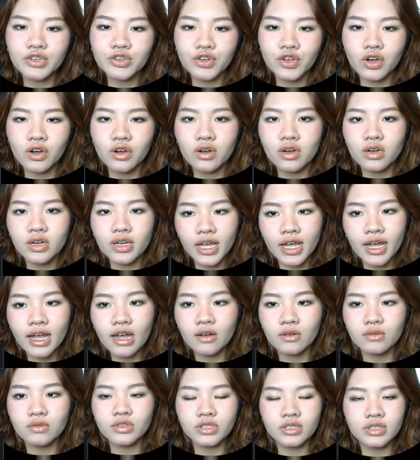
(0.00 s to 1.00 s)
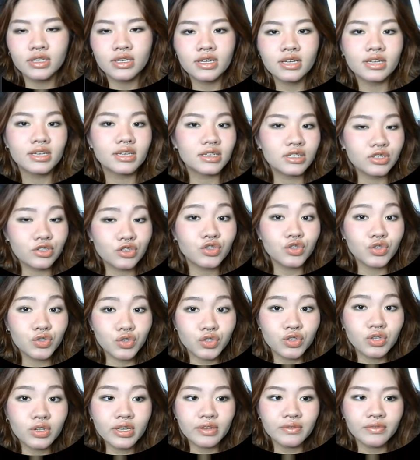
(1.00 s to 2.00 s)
your account. It's
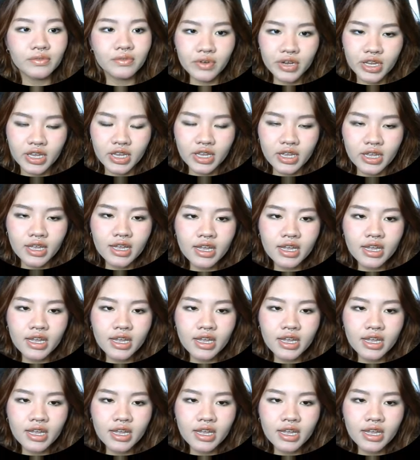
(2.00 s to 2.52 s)
totally free.